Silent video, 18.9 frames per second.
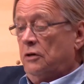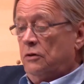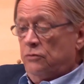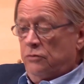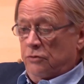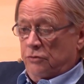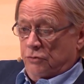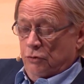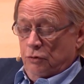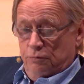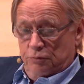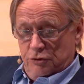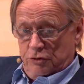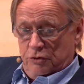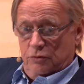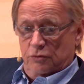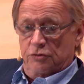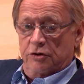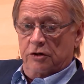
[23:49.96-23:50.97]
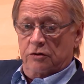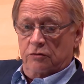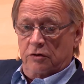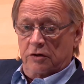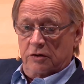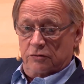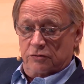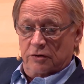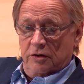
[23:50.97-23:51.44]
those that do produce
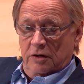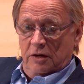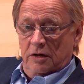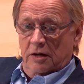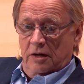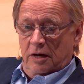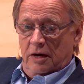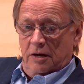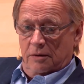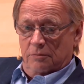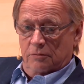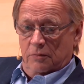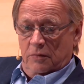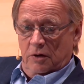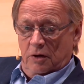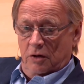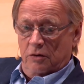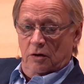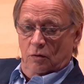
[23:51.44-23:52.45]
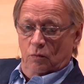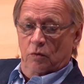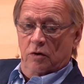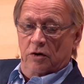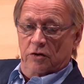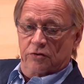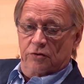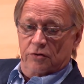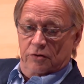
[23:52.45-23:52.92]
degrees um, are not
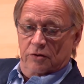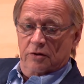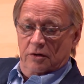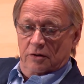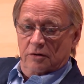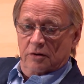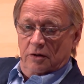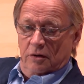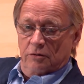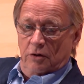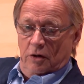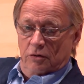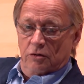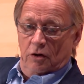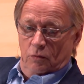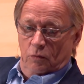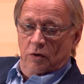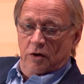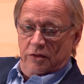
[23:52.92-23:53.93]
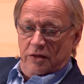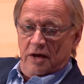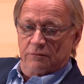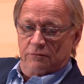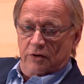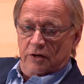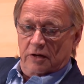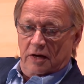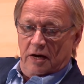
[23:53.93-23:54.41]
worth are not worth
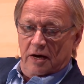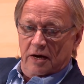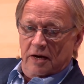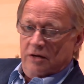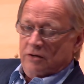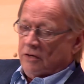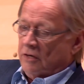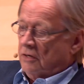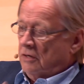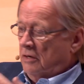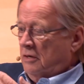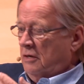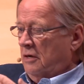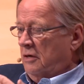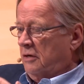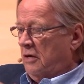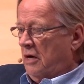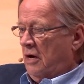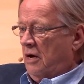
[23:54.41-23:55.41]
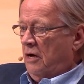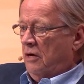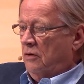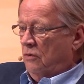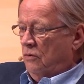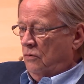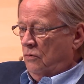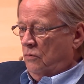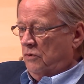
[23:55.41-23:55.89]
having. I had a guy
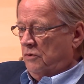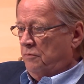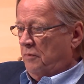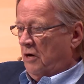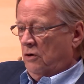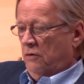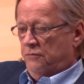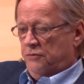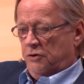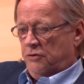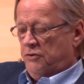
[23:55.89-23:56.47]
who was my office